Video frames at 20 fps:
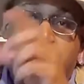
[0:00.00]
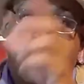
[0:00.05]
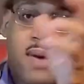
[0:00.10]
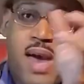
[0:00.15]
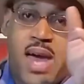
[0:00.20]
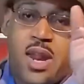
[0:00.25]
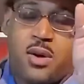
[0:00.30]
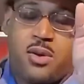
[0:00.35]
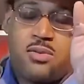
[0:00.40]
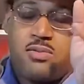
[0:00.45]

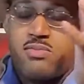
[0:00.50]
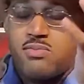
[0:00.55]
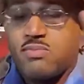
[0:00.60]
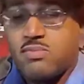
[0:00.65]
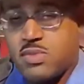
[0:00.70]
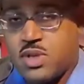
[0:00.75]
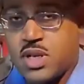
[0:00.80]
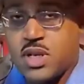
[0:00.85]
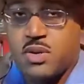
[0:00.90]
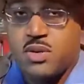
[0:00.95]
battle.
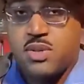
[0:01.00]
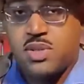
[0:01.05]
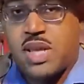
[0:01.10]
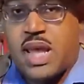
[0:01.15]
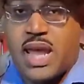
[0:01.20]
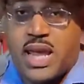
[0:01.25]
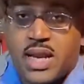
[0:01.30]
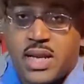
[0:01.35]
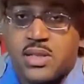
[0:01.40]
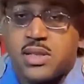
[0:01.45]
You know, it was the
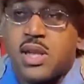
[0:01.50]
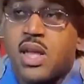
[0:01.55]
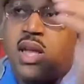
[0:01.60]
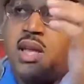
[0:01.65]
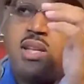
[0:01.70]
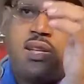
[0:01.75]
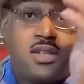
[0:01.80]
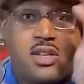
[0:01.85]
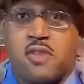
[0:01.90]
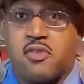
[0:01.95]
eighties,
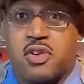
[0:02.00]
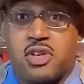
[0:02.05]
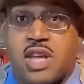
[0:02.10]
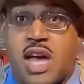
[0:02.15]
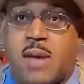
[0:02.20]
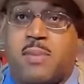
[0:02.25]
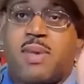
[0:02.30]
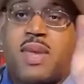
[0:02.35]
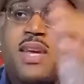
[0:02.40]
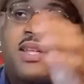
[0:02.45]
different
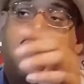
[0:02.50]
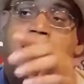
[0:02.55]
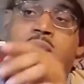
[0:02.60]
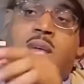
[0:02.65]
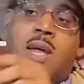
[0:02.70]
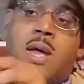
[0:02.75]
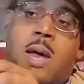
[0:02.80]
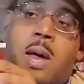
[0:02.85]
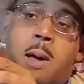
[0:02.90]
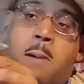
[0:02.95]
time, kids.
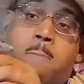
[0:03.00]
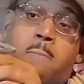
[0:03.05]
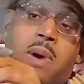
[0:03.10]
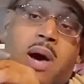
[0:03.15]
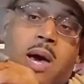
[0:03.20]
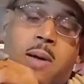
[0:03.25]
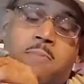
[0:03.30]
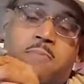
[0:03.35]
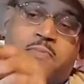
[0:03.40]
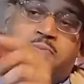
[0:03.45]

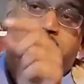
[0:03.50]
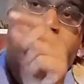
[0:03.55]
But